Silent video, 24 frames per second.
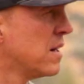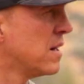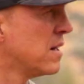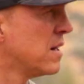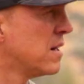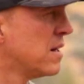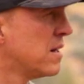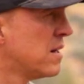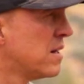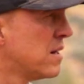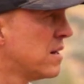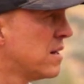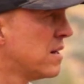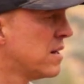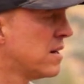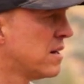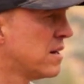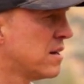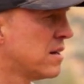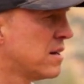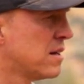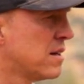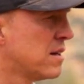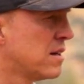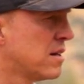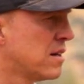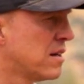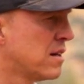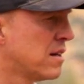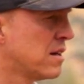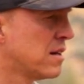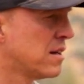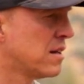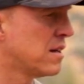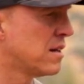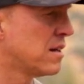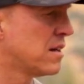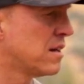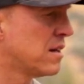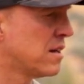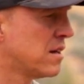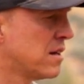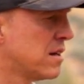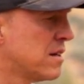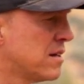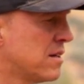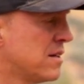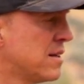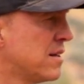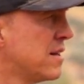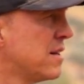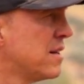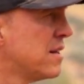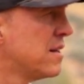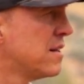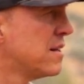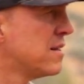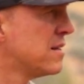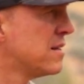No words are spoken by the person on screen.